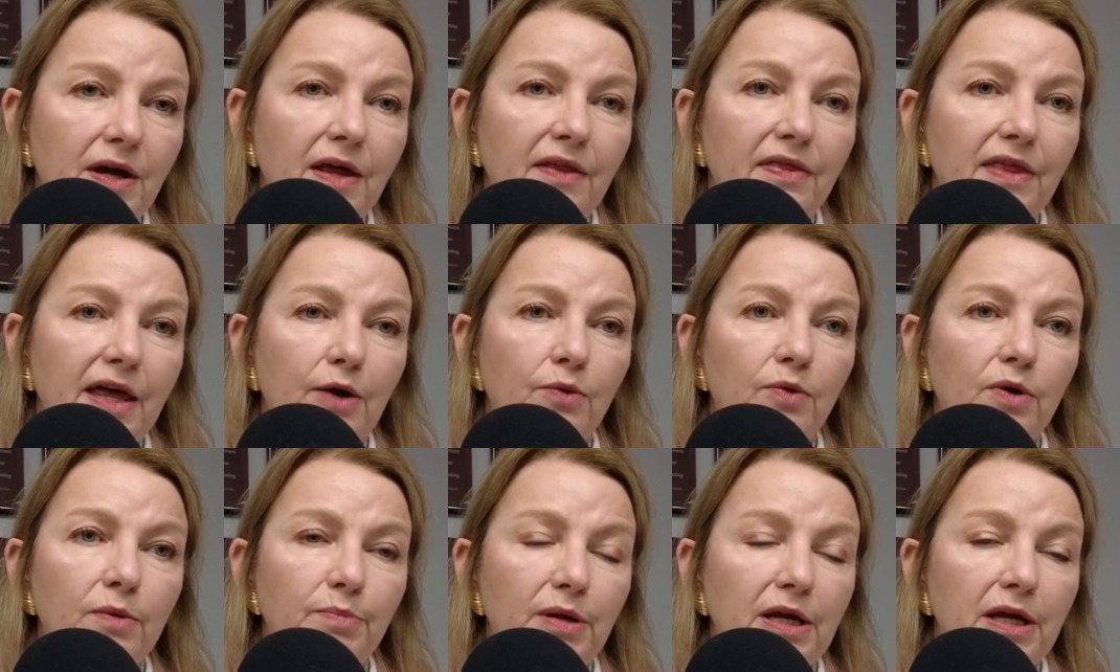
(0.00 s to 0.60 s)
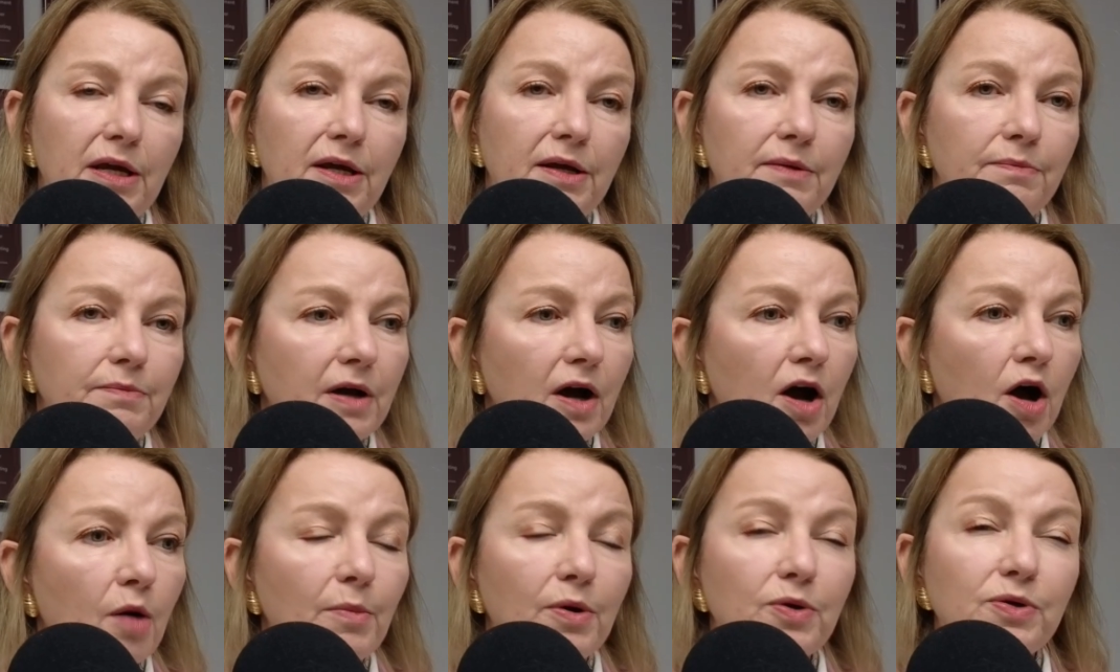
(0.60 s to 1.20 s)
that would be
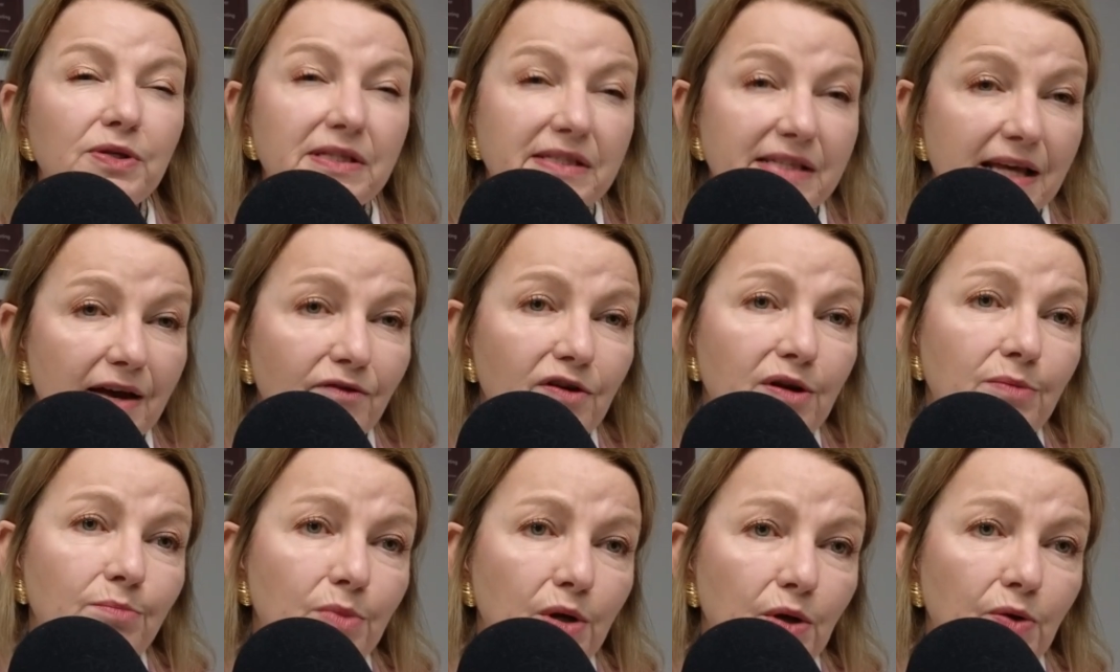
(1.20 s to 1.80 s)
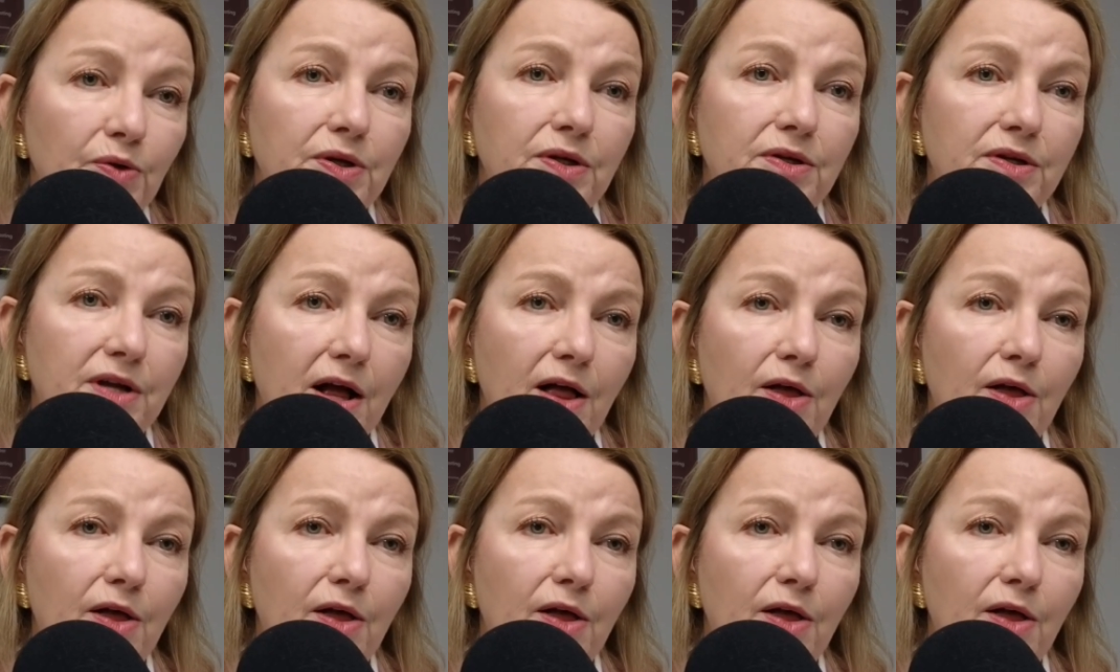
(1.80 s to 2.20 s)
almost $7 million